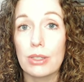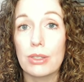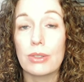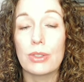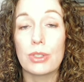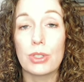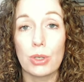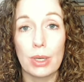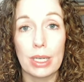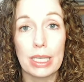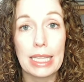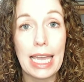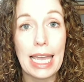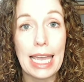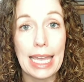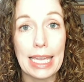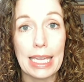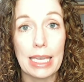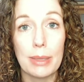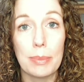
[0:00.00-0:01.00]
during the
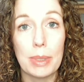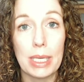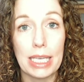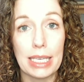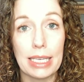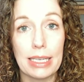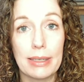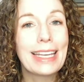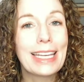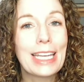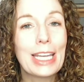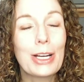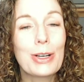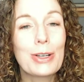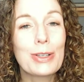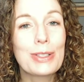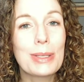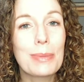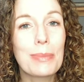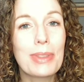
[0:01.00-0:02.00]
AEP. Here
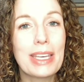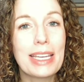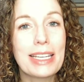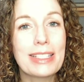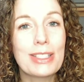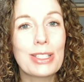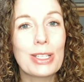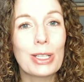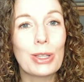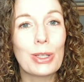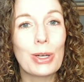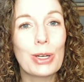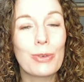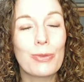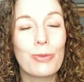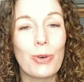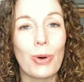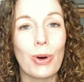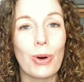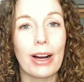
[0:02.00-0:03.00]
are some things to look
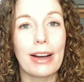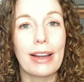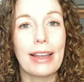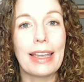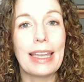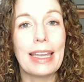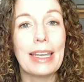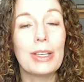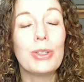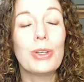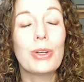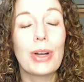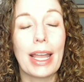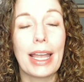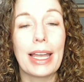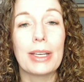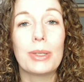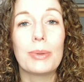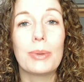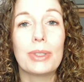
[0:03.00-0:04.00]
for in your
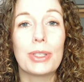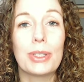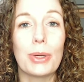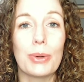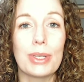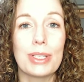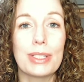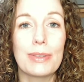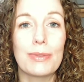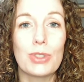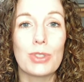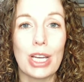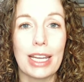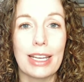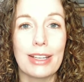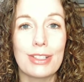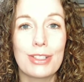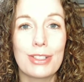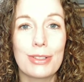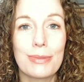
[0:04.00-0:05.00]
annual notice of
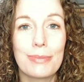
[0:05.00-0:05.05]
change.